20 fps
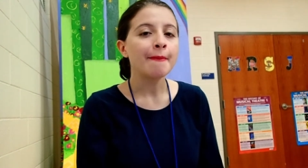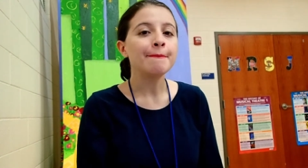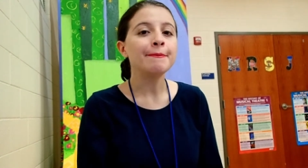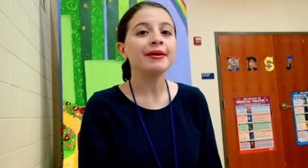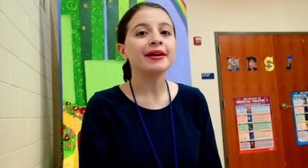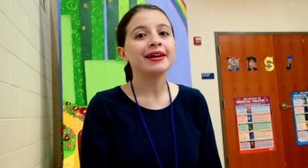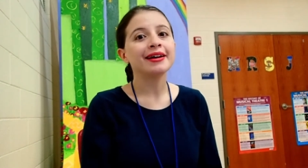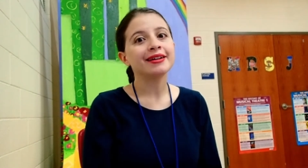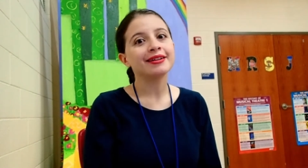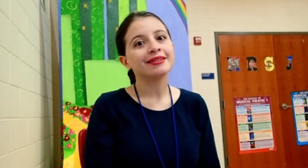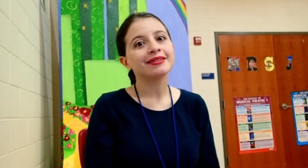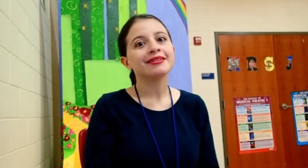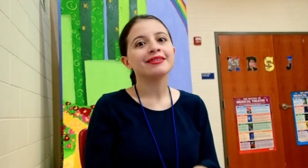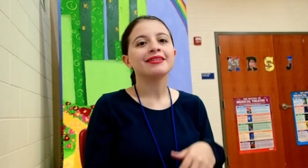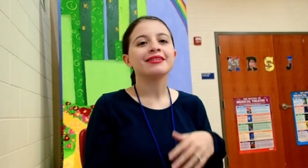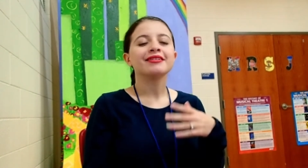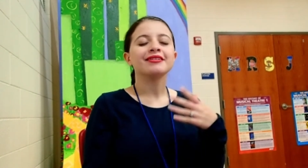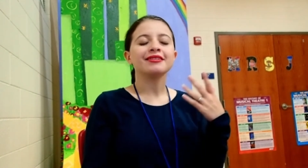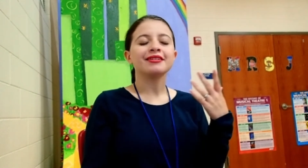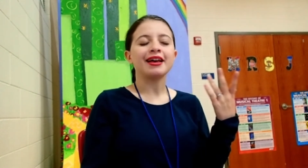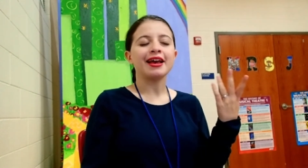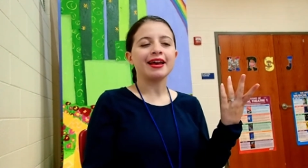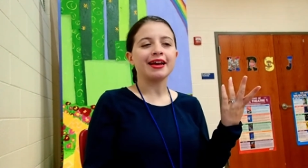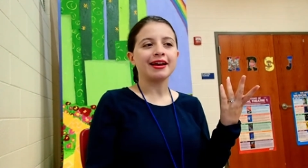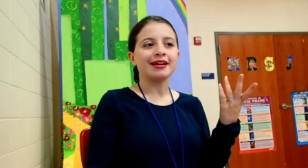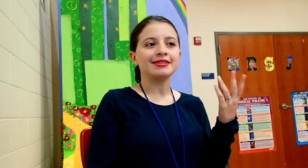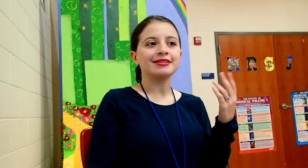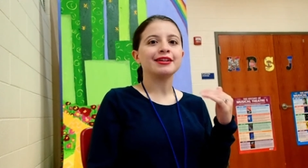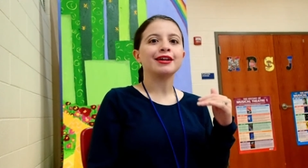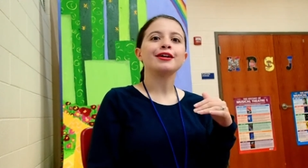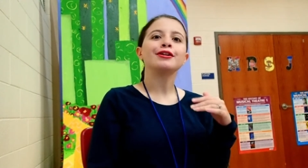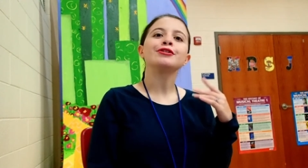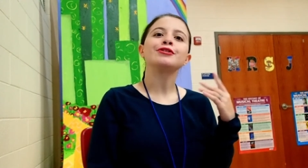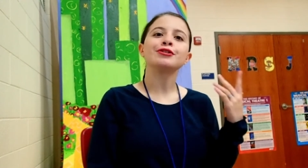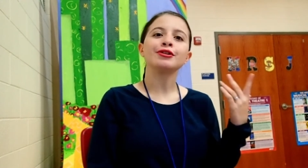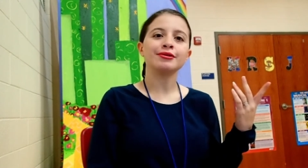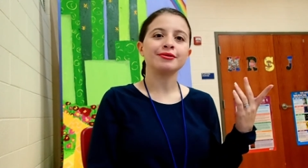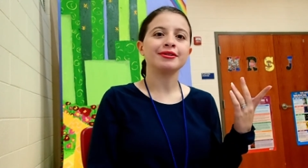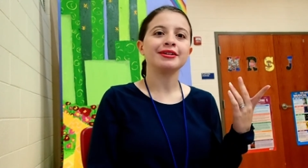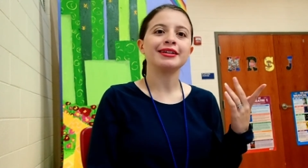But like I said,
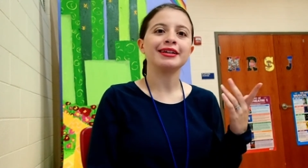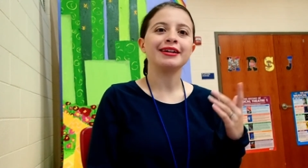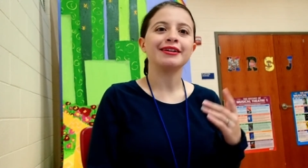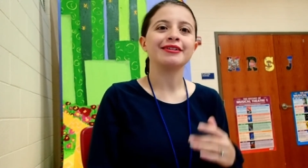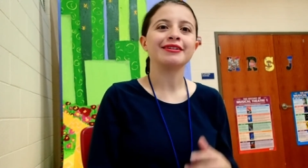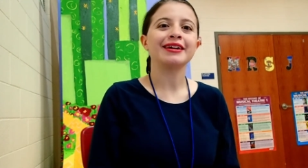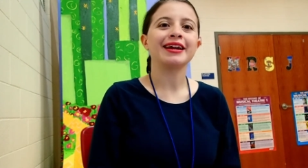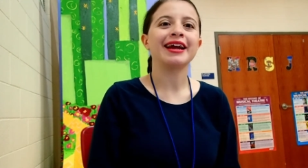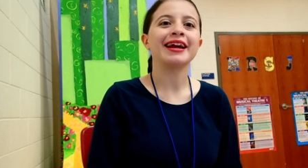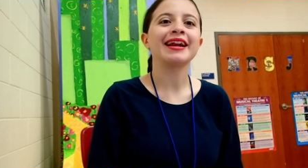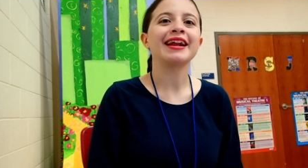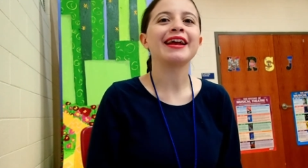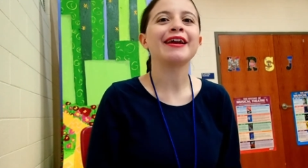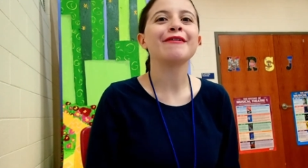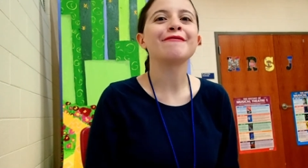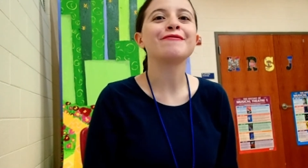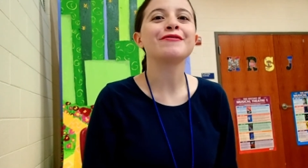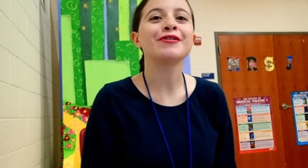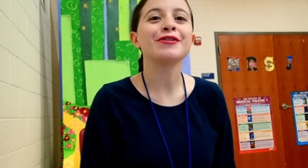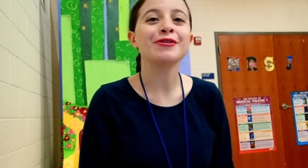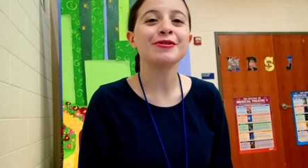to reiterate, if